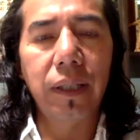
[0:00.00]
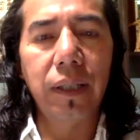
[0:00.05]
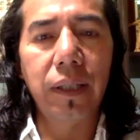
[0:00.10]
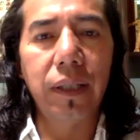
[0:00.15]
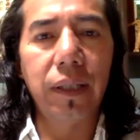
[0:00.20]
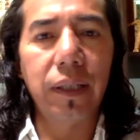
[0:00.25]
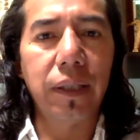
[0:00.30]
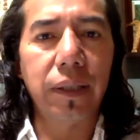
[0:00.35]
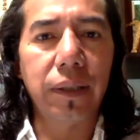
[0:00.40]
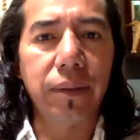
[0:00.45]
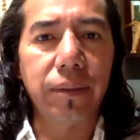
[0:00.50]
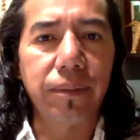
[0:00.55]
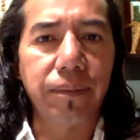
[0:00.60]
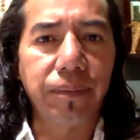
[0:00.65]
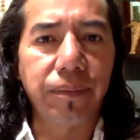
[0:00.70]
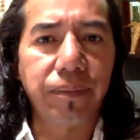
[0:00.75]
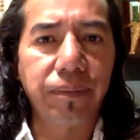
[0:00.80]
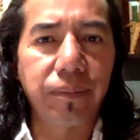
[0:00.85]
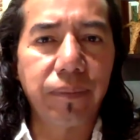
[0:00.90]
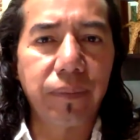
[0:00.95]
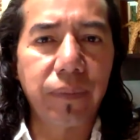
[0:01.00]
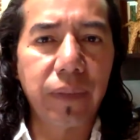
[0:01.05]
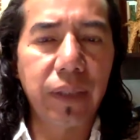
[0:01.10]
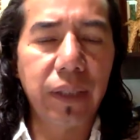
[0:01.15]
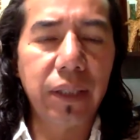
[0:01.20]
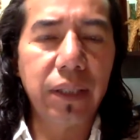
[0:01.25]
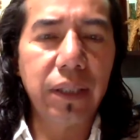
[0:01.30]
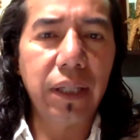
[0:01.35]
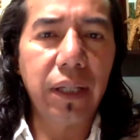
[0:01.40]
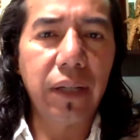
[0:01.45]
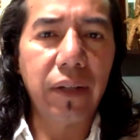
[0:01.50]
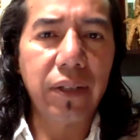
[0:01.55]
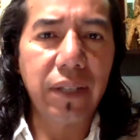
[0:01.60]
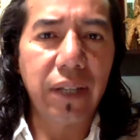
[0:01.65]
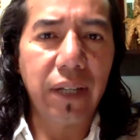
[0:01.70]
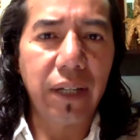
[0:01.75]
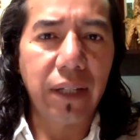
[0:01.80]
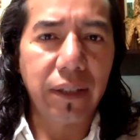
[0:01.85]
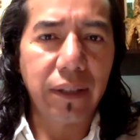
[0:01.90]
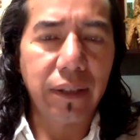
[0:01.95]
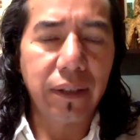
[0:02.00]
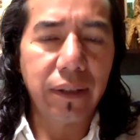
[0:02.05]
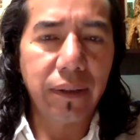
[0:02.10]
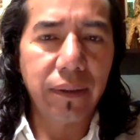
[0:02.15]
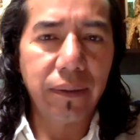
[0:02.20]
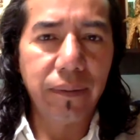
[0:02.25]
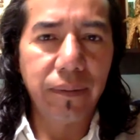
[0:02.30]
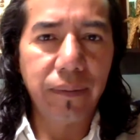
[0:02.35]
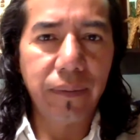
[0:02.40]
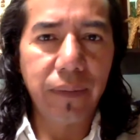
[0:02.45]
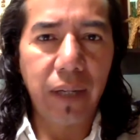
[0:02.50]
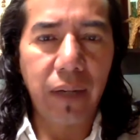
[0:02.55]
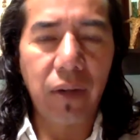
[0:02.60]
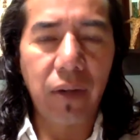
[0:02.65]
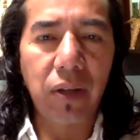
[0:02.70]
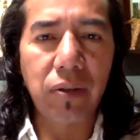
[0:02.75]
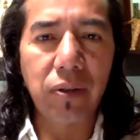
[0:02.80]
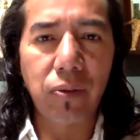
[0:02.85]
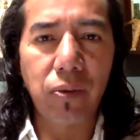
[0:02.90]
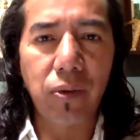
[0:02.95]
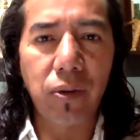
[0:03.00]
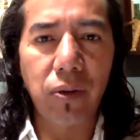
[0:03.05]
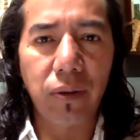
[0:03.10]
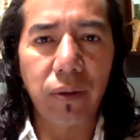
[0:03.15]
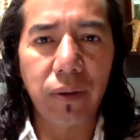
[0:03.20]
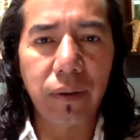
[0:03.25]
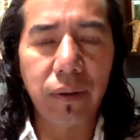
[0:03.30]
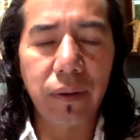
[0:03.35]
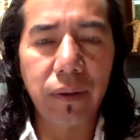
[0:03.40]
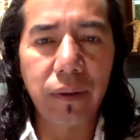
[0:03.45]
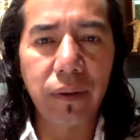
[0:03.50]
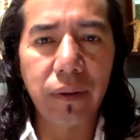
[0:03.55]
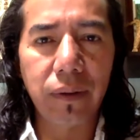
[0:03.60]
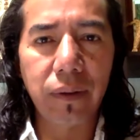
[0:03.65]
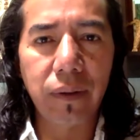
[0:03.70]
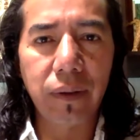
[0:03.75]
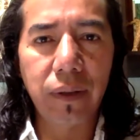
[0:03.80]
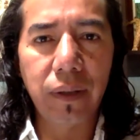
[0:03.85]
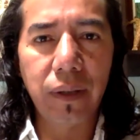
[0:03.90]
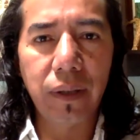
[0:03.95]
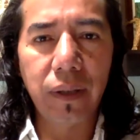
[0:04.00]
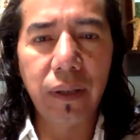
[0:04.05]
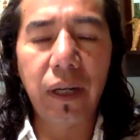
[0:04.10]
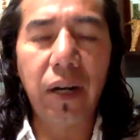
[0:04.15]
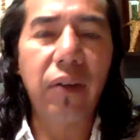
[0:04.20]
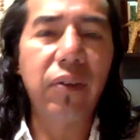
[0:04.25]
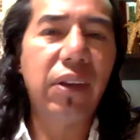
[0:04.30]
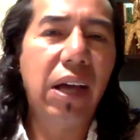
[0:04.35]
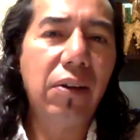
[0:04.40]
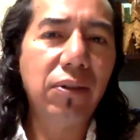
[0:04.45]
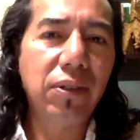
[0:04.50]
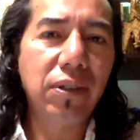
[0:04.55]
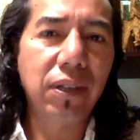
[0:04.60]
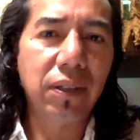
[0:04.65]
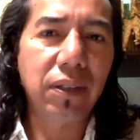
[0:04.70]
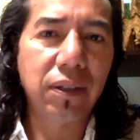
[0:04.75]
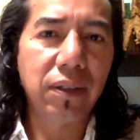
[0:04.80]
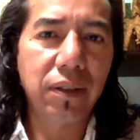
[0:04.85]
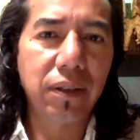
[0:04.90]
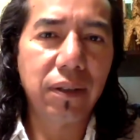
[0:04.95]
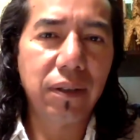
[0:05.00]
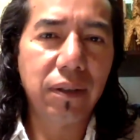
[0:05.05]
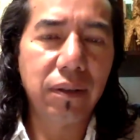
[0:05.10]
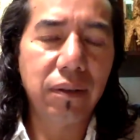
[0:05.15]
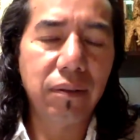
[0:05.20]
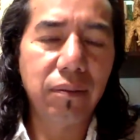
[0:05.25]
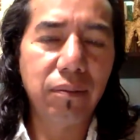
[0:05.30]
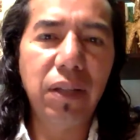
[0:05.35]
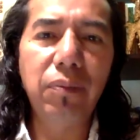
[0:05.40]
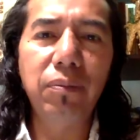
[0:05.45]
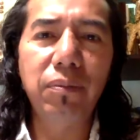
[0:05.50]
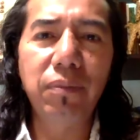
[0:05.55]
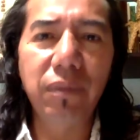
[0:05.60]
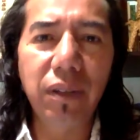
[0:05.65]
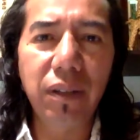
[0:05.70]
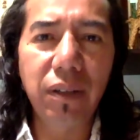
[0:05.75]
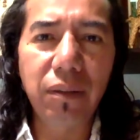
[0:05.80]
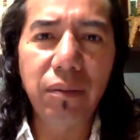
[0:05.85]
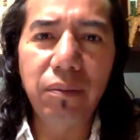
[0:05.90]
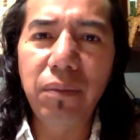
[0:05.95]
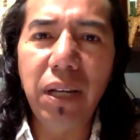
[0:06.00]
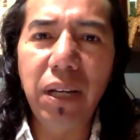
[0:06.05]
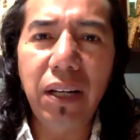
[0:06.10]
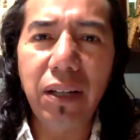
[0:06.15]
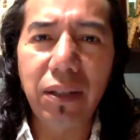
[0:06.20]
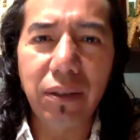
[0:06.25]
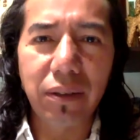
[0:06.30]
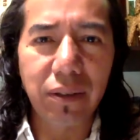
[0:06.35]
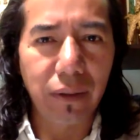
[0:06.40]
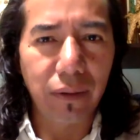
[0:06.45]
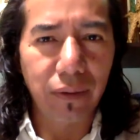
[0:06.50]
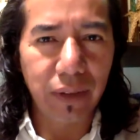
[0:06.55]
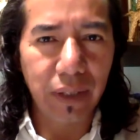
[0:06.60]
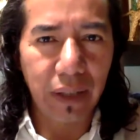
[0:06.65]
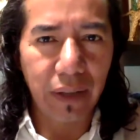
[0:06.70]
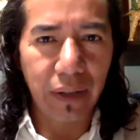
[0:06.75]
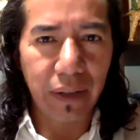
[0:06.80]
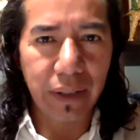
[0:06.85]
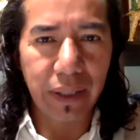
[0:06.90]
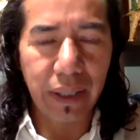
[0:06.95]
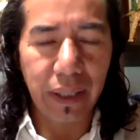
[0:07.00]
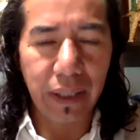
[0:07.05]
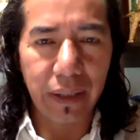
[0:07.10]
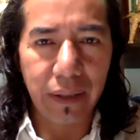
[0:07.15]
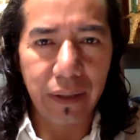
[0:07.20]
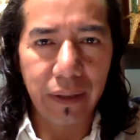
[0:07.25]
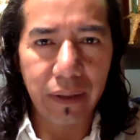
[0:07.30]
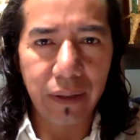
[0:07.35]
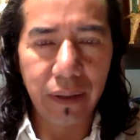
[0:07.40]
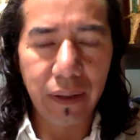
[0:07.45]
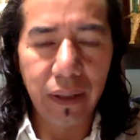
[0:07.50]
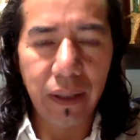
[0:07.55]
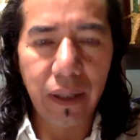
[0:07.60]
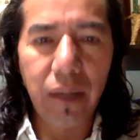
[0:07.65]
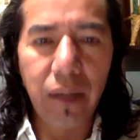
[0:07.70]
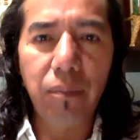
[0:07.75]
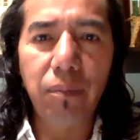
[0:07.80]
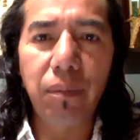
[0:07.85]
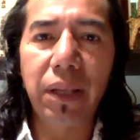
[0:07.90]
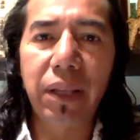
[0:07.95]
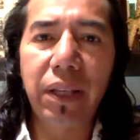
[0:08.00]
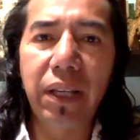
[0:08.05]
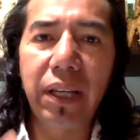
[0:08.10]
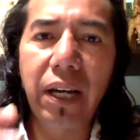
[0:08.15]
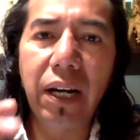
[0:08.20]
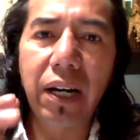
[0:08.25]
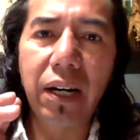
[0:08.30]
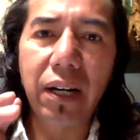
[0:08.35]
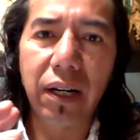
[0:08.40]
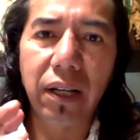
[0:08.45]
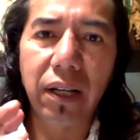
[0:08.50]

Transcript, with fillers: Um, these sacred sites around the world, there are thousands, millions of sacred sites. But they are,